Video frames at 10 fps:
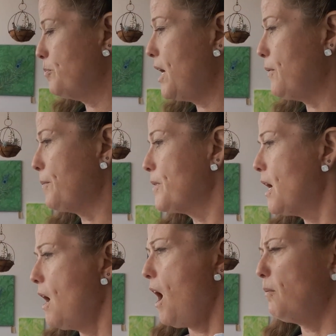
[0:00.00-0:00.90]
But anyway,
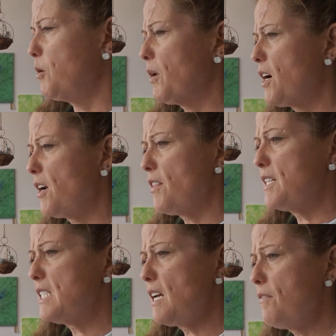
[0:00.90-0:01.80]
I'm gonna work on all
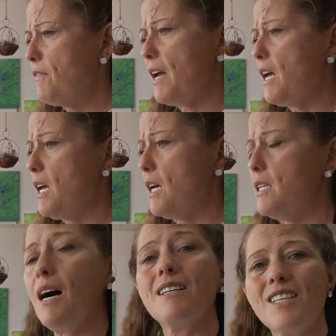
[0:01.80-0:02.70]
this stuff,
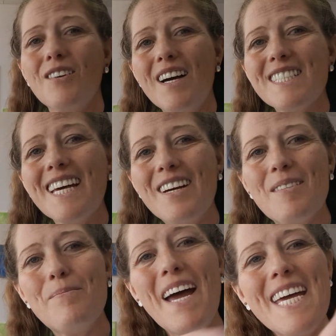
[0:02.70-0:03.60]
and I'll see you guys later.
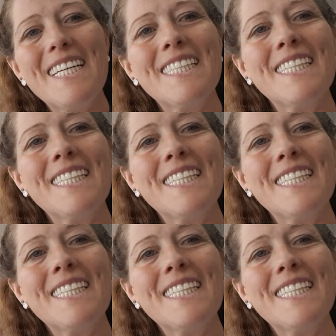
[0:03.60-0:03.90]
Bye.